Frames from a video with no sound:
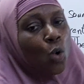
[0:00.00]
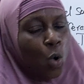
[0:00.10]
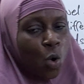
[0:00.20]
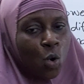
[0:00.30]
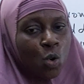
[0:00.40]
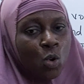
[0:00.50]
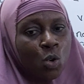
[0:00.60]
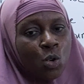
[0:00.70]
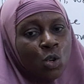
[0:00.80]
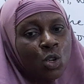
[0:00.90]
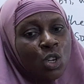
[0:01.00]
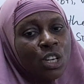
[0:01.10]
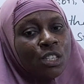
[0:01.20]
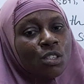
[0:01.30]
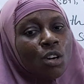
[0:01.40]
O.
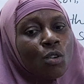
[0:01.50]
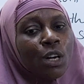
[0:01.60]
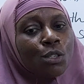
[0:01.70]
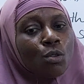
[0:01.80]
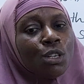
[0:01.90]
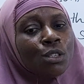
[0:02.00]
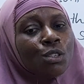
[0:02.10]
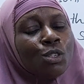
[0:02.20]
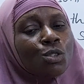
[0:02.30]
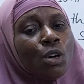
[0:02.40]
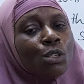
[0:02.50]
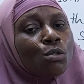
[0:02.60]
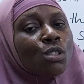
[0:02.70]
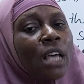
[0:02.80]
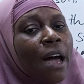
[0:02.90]
It's going
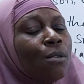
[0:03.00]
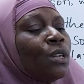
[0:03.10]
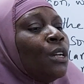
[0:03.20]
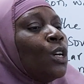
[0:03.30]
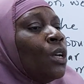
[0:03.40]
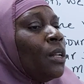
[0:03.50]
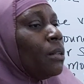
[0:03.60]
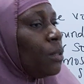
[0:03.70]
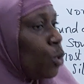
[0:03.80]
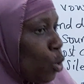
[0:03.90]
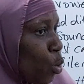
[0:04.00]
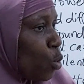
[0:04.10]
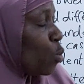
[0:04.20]
to sound U